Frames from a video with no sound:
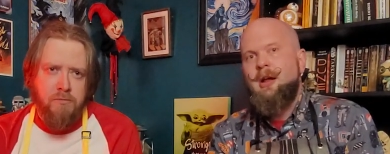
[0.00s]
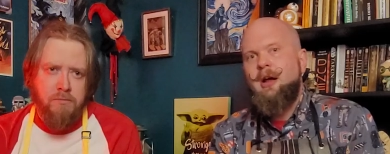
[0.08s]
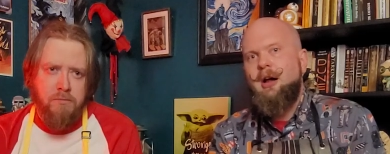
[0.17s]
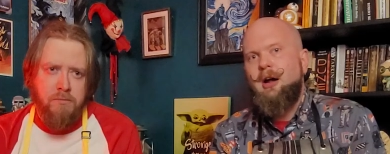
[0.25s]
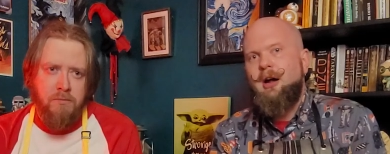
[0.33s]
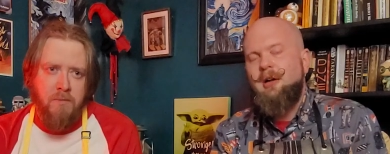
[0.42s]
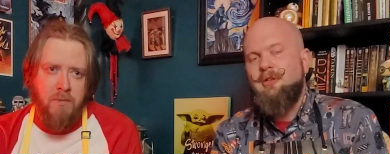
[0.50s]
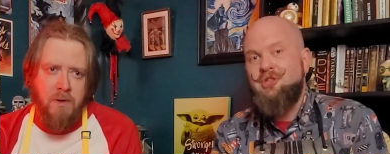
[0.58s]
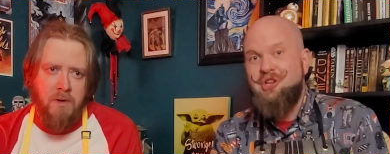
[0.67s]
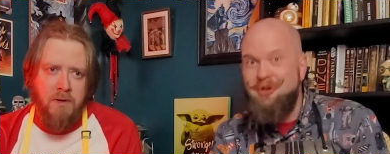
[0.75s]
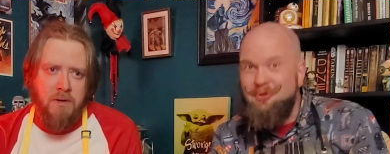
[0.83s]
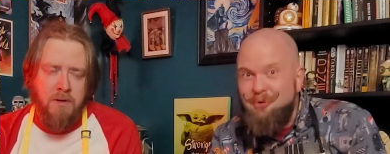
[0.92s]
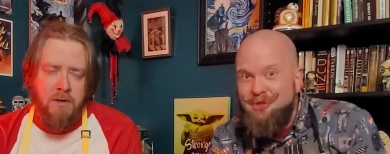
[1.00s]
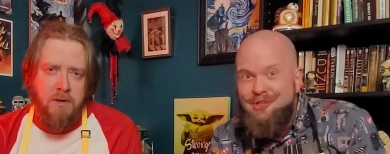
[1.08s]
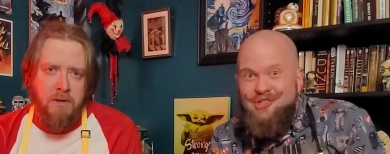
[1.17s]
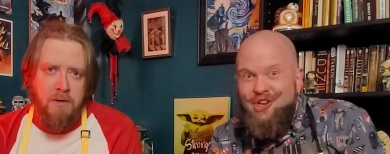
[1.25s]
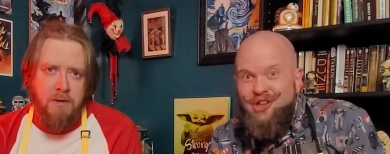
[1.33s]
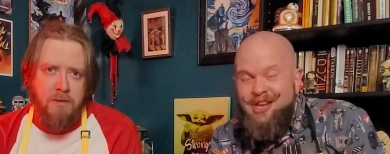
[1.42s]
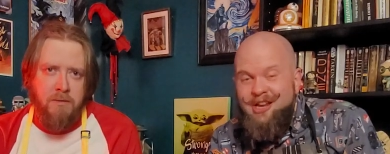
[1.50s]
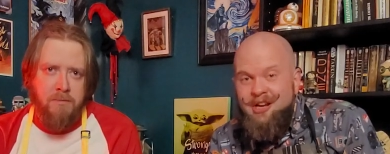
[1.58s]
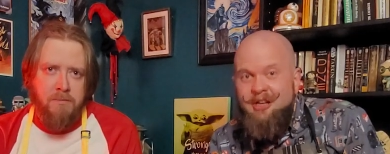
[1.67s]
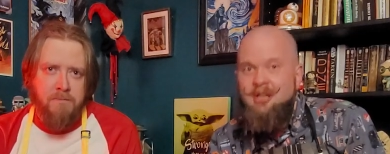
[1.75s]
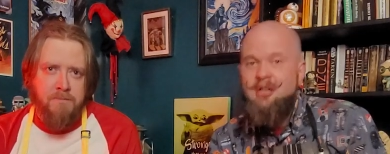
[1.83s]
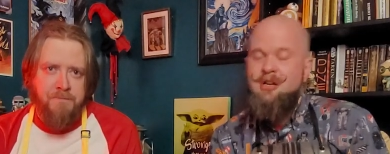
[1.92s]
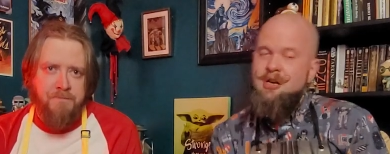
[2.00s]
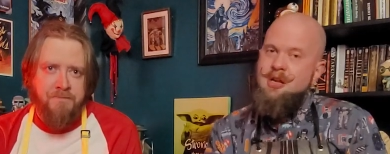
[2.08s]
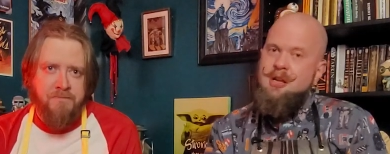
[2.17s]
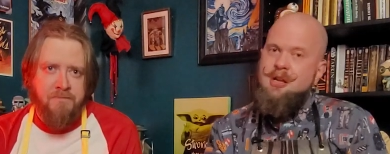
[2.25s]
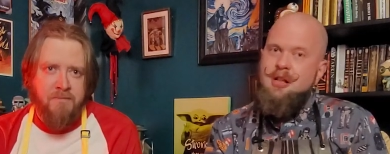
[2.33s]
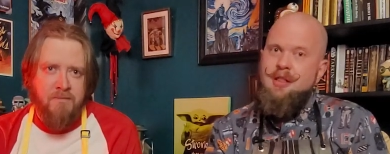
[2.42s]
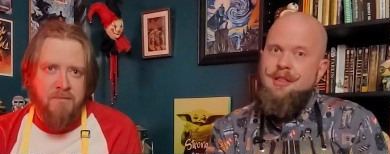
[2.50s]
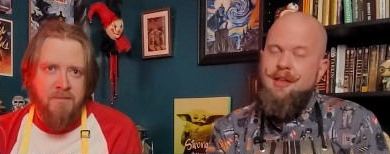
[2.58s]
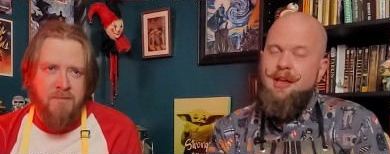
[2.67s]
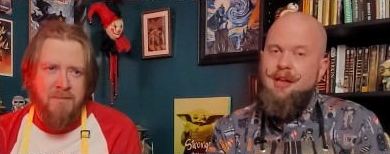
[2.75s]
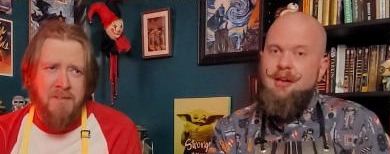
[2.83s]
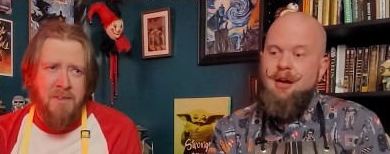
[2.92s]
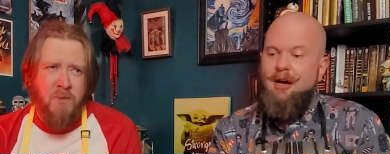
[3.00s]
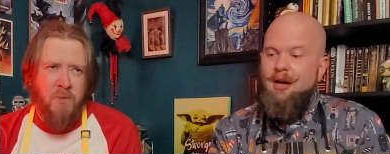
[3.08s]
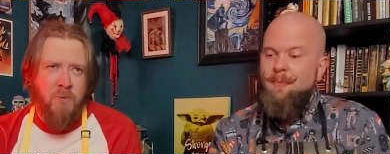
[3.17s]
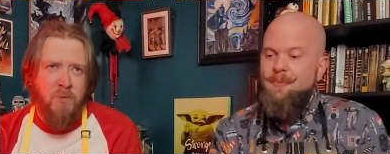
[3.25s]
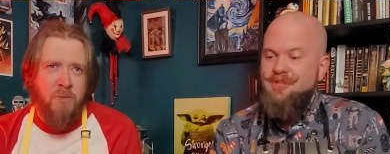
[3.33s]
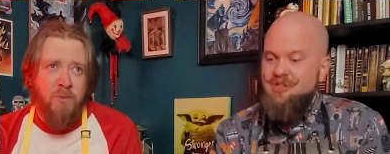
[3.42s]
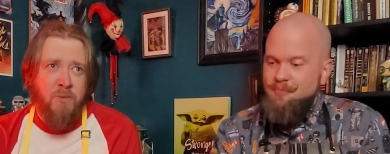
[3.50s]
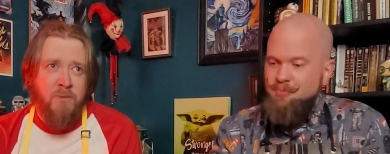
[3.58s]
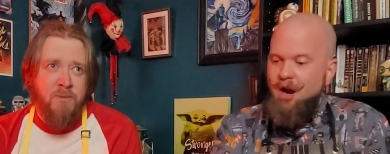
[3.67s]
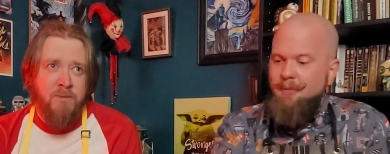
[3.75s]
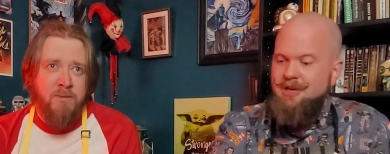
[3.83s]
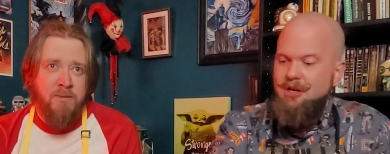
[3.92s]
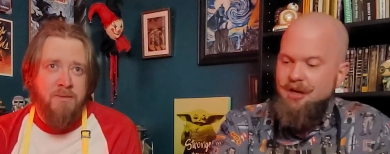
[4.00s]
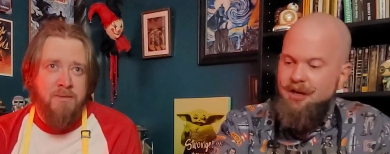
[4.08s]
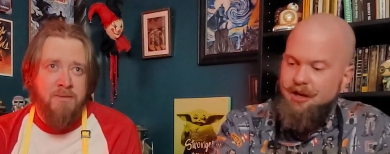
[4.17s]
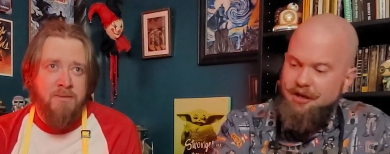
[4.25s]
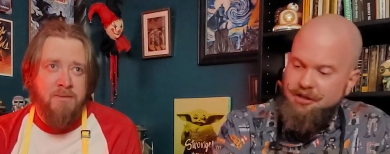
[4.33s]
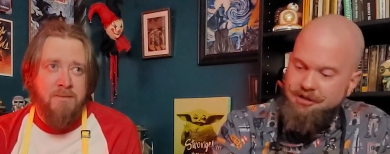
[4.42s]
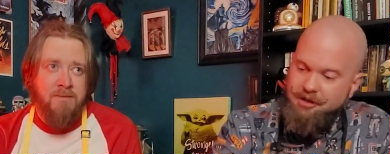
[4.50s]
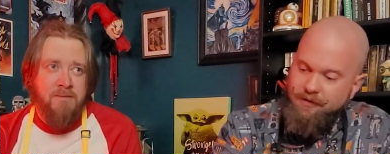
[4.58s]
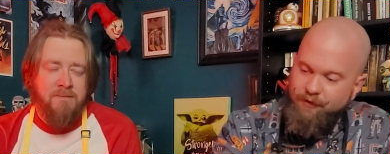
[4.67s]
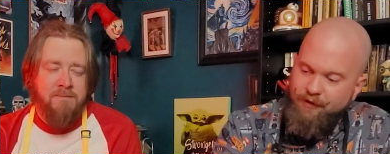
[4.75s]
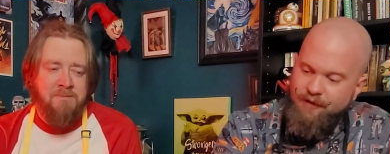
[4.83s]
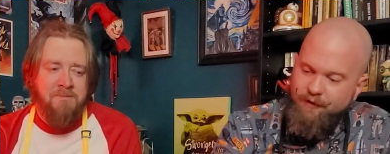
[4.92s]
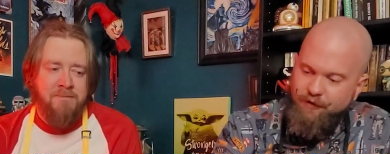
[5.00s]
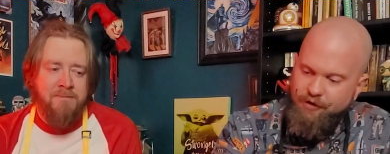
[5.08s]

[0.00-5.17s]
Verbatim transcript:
Speaker 1: uh, chilled with the chili, then um, this is probably a, a, good fit for